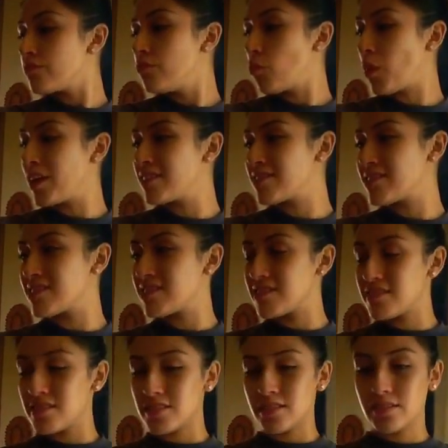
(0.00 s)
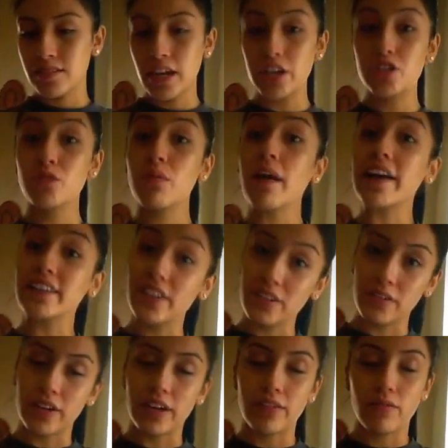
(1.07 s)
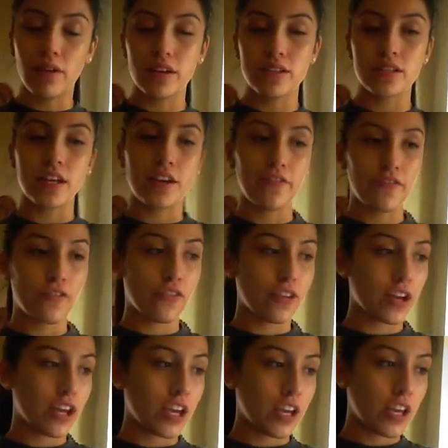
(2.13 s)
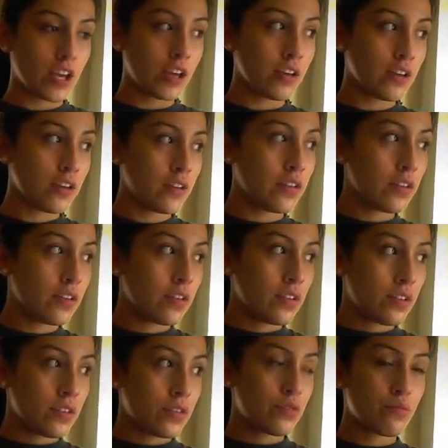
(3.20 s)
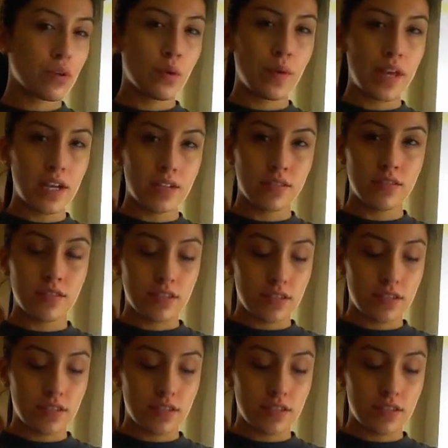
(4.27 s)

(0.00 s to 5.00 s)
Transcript: once, I try to do it once every 3 weeks.